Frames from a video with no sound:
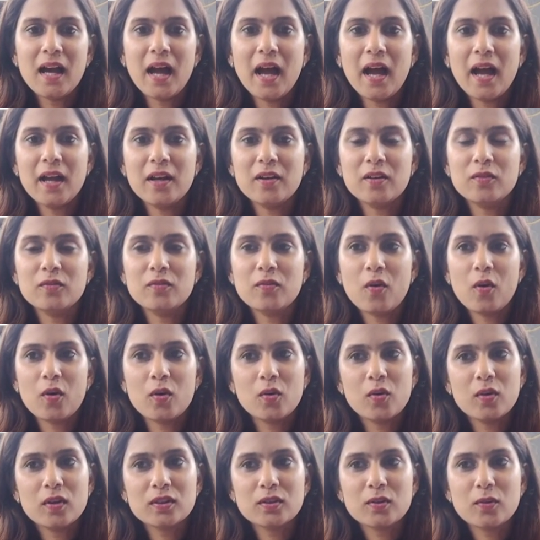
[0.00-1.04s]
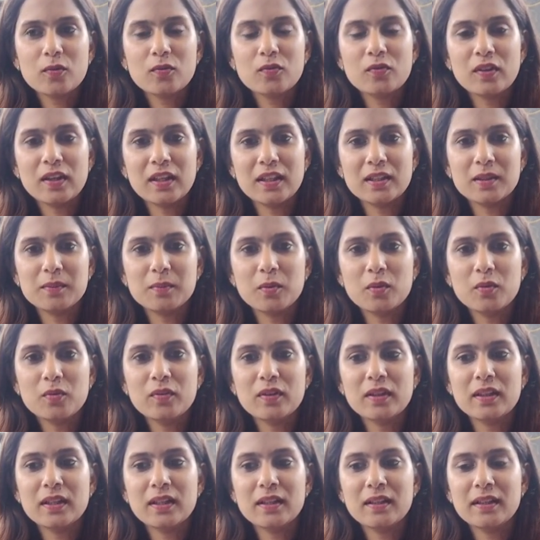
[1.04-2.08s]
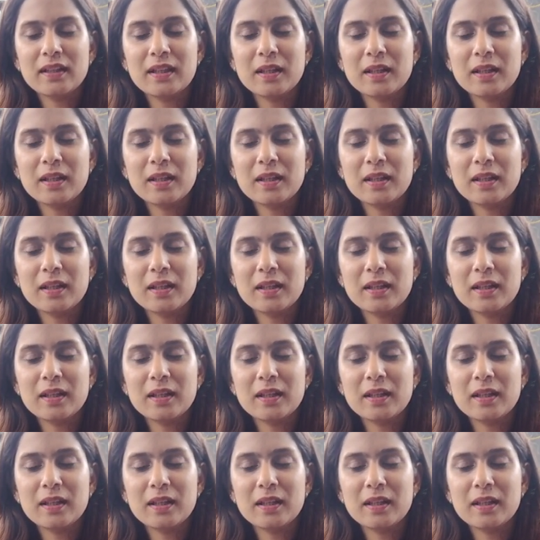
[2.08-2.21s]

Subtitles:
and follow us on Facebook with the